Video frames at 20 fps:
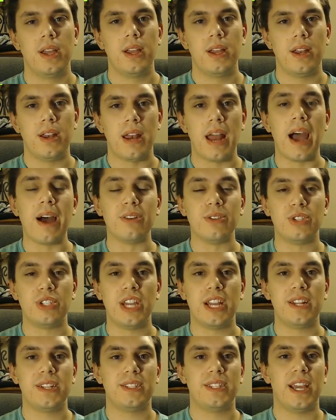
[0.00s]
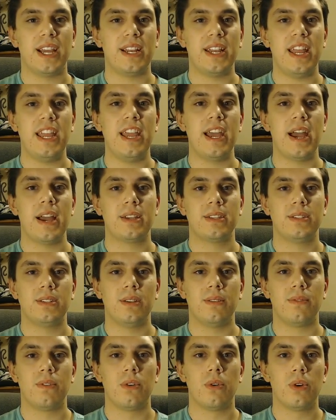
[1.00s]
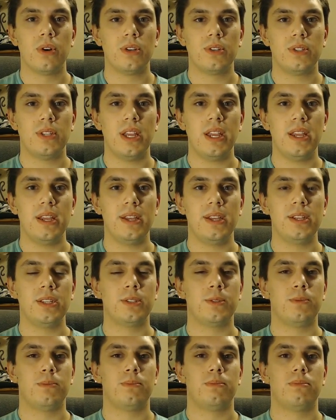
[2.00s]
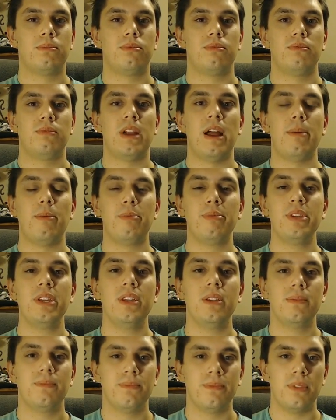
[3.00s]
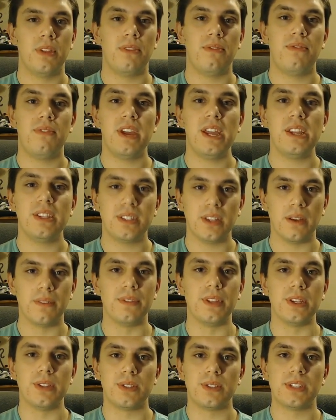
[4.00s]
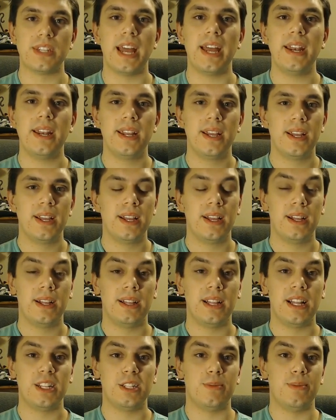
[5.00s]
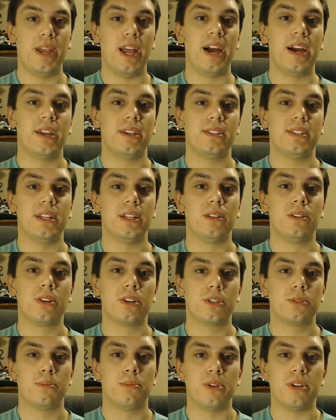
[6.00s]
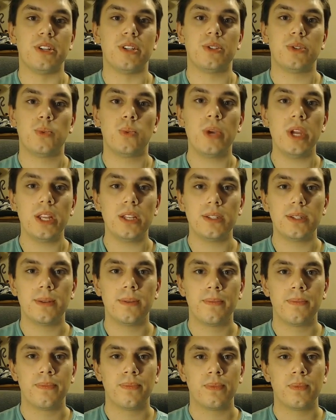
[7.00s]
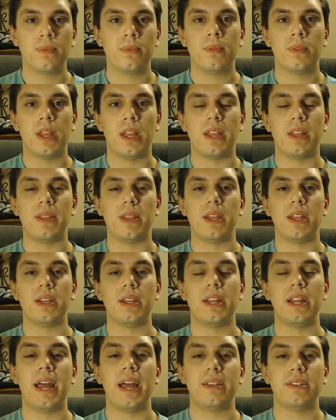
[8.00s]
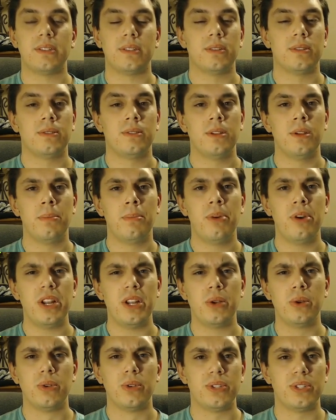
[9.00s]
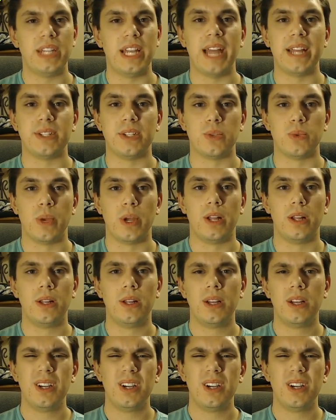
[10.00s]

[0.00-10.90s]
Now, Genesect EX, of course, is probably the face of this set. Let's be honest, it looks pretty sweet, and then it has some pretty cool stats as well.